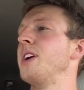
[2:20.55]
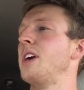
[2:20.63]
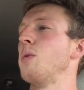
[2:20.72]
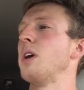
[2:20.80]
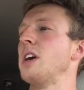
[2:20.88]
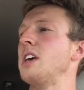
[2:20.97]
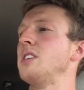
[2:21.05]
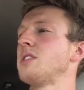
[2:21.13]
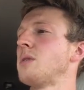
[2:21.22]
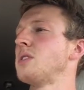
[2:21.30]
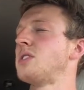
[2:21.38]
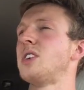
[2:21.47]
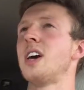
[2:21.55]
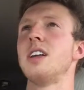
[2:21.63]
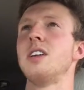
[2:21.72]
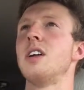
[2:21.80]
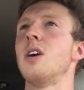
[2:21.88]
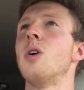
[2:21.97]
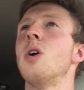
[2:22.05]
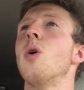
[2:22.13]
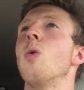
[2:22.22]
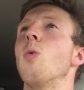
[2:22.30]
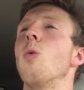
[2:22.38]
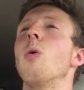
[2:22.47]
He's always saying,
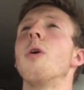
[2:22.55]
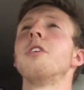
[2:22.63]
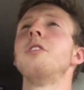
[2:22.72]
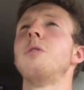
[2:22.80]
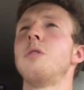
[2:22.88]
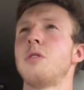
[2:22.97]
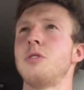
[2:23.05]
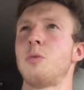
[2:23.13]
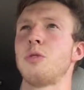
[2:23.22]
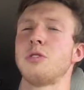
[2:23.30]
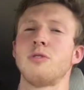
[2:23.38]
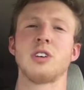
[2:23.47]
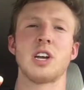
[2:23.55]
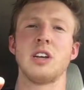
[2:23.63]
well, what are you doing with those